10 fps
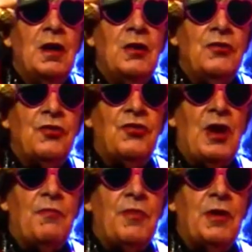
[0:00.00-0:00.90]
just
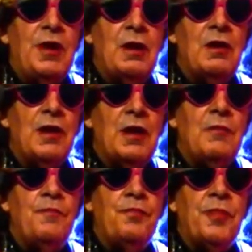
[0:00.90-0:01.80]
up the hill
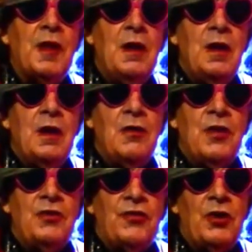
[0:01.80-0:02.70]

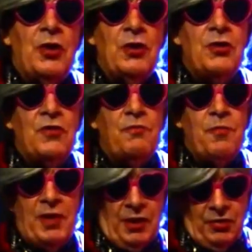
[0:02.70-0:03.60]
there's a herd of
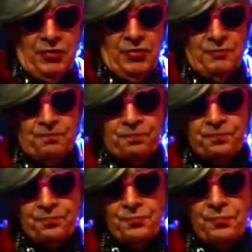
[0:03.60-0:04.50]
pigs,
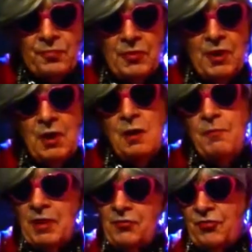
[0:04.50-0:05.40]

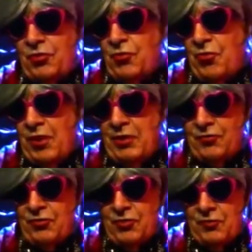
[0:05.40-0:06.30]
about
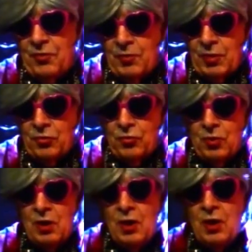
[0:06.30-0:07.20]
2,000 of them in all.
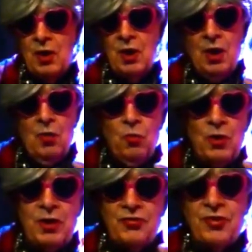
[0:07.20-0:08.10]

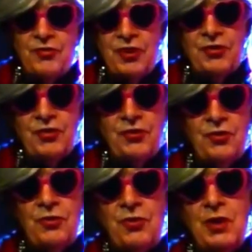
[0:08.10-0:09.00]
What I suggest you
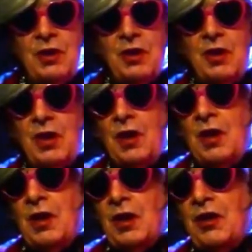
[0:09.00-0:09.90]
do
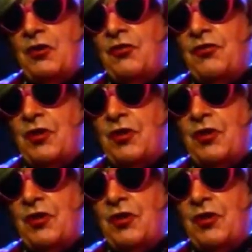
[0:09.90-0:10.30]
is